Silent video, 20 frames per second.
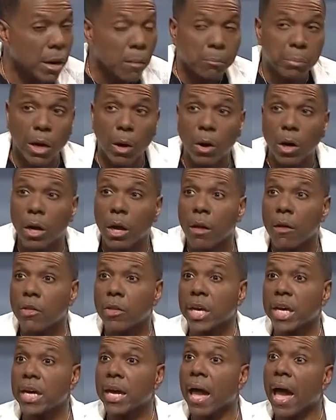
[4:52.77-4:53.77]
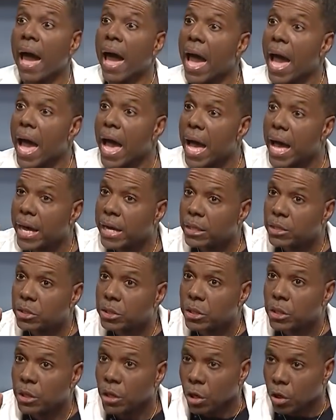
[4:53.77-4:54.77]
But He has
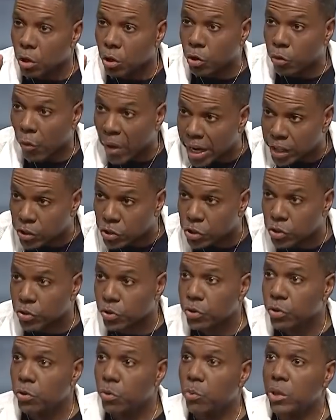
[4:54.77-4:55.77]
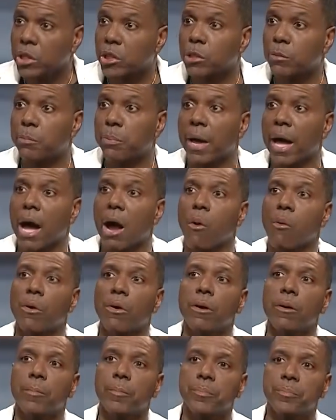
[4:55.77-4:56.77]
graced you with the
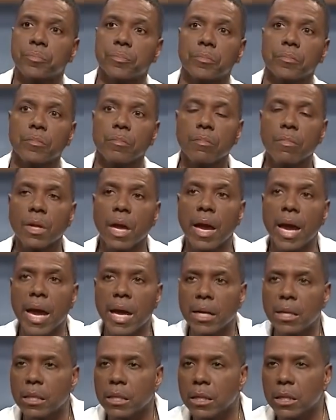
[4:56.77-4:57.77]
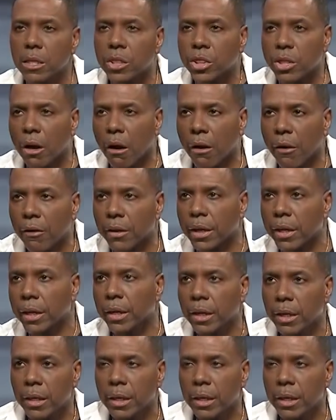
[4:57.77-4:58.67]
power and the authority